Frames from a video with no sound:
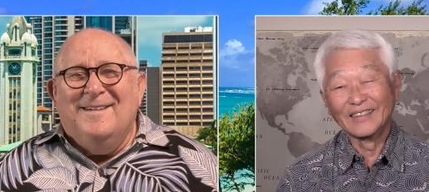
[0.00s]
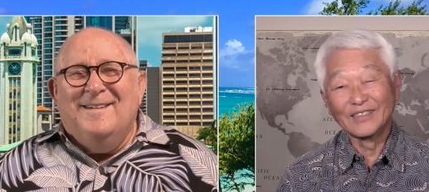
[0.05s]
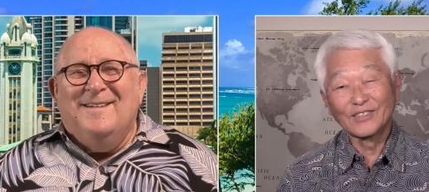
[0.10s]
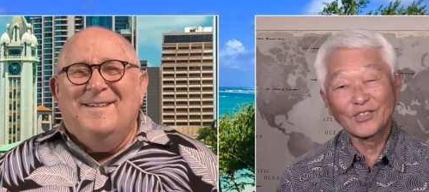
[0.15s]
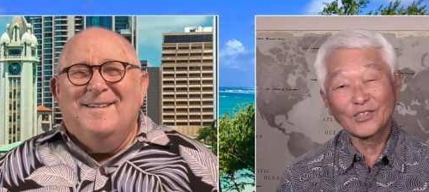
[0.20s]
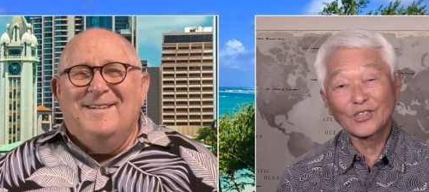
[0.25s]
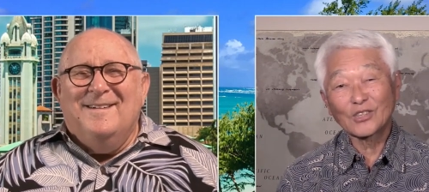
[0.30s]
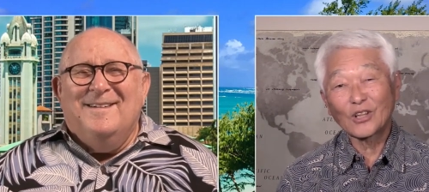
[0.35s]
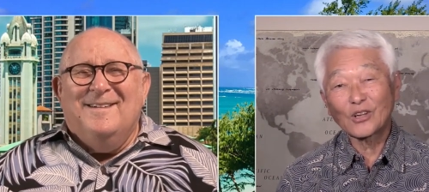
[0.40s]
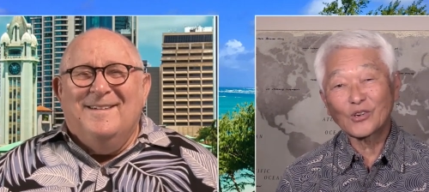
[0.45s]
Speaker 1: this is
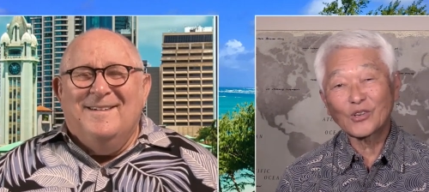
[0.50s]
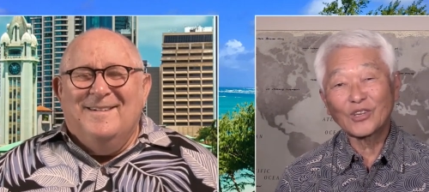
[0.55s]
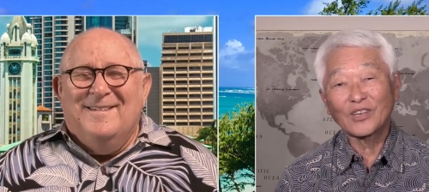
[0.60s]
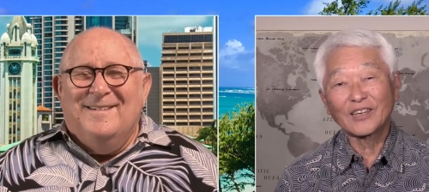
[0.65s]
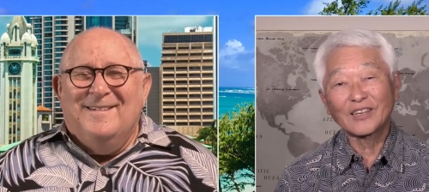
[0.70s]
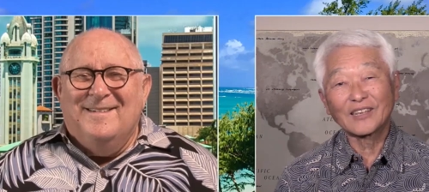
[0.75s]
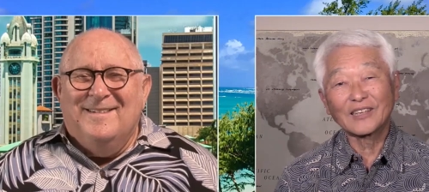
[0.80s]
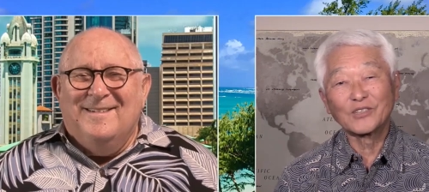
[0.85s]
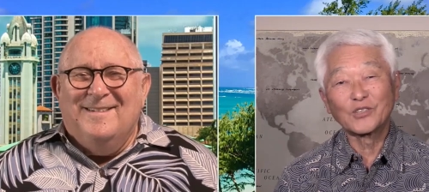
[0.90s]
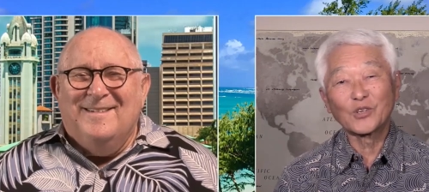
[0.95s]
low-key and
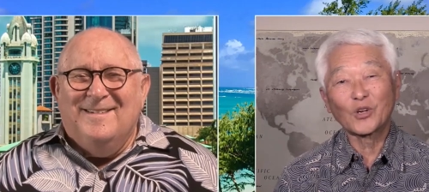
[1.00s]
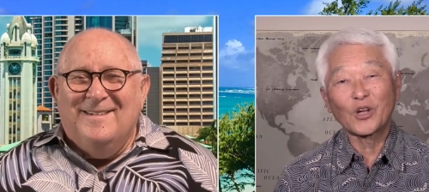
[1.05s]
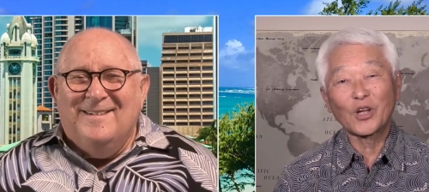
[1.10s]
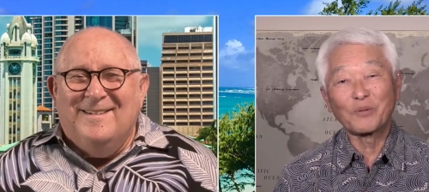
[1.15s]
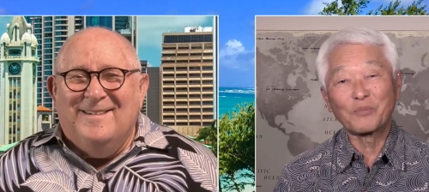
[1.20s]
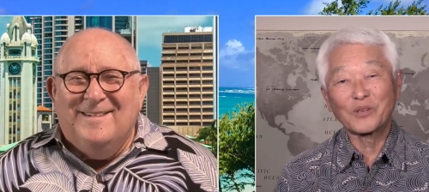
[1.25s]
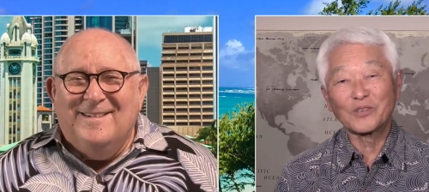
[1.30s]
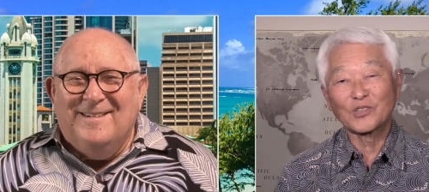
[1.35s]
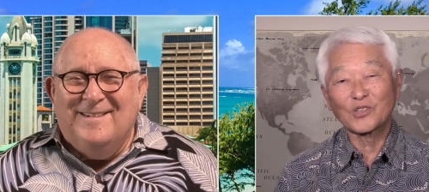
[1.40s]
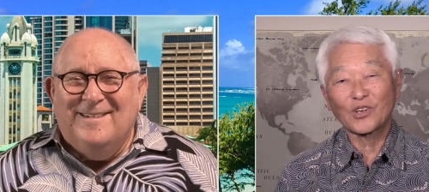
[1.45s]
enjoyable,
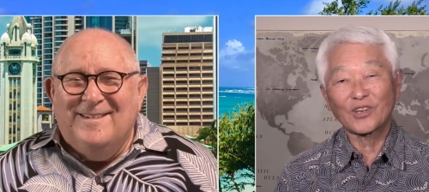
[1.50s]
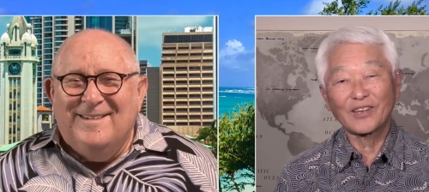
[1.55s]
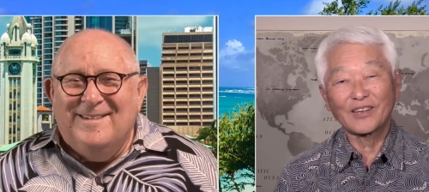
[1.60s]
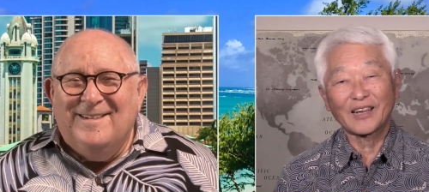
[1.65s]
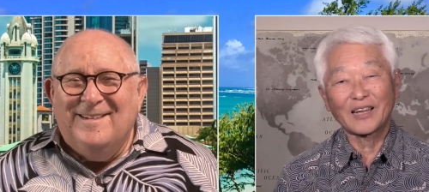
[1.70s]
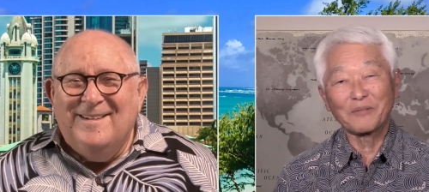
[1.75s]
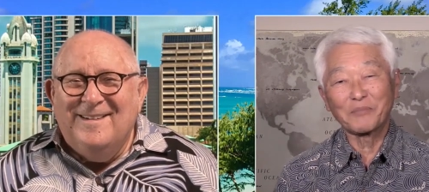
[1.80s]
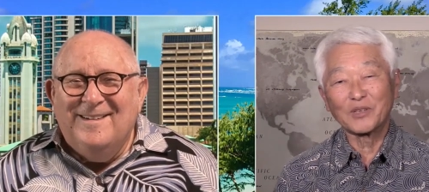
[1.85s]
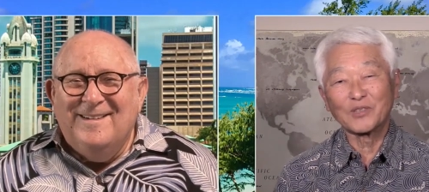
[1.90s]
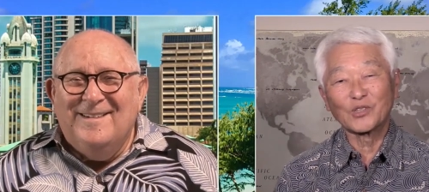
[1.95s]
Jay. I'm
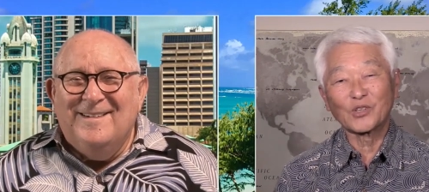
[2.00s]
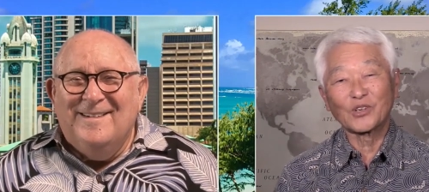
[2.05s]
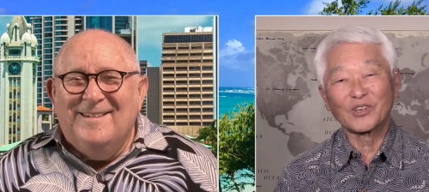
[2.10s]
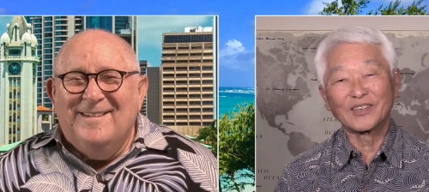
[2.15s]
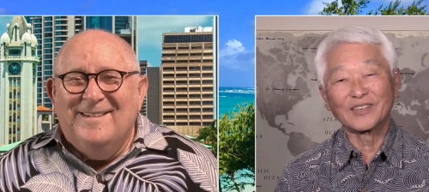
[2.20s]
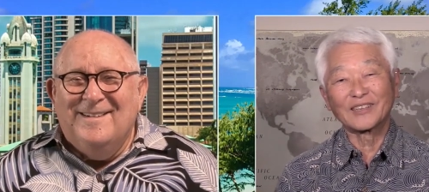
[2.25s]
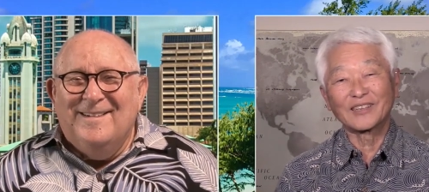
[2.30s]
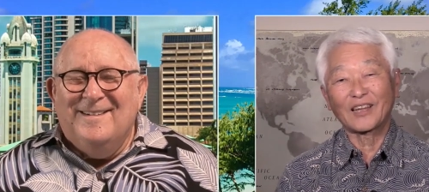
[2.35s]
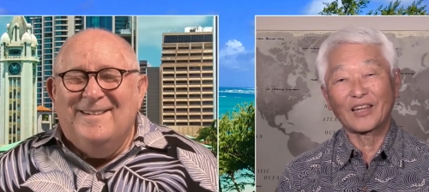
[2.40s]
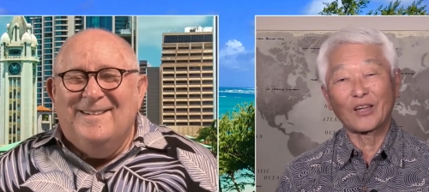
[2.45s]
enjoying
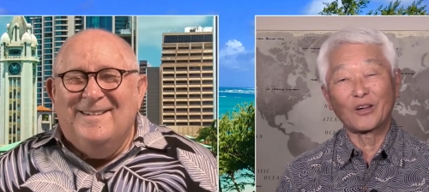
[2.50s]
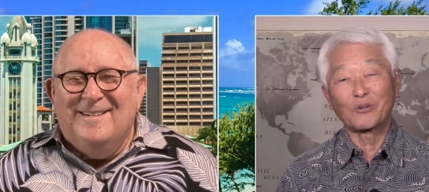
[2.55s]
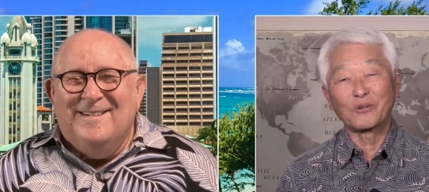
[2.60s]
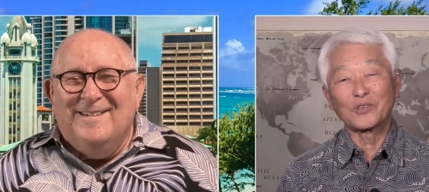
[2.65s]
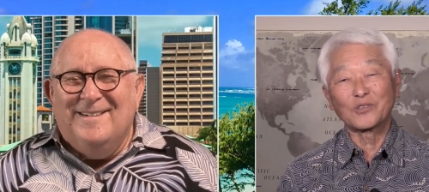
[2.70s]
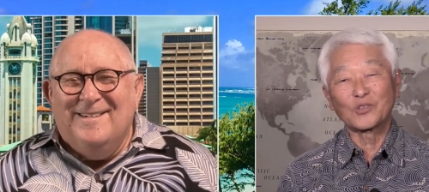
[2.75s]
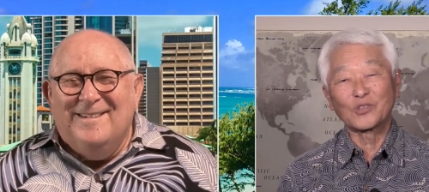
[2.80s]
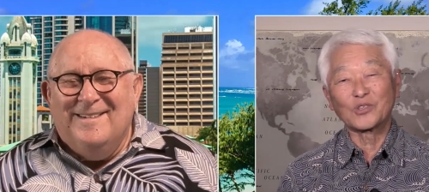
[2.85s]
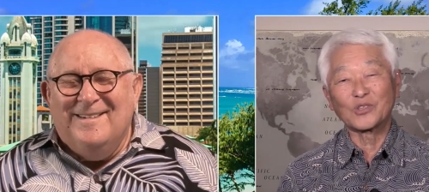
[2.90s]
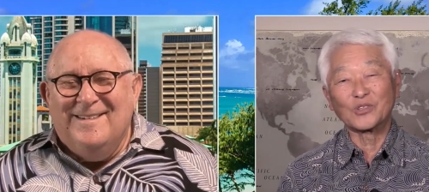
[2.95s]
it. I always
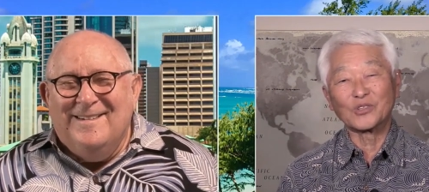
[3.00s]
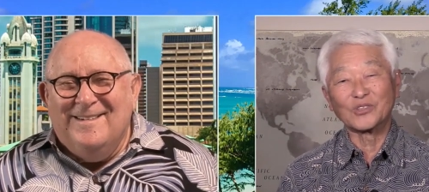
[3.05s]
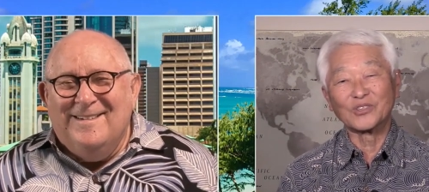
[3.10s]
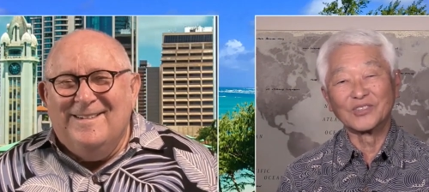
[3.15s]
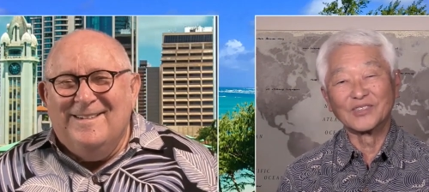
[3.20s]
do.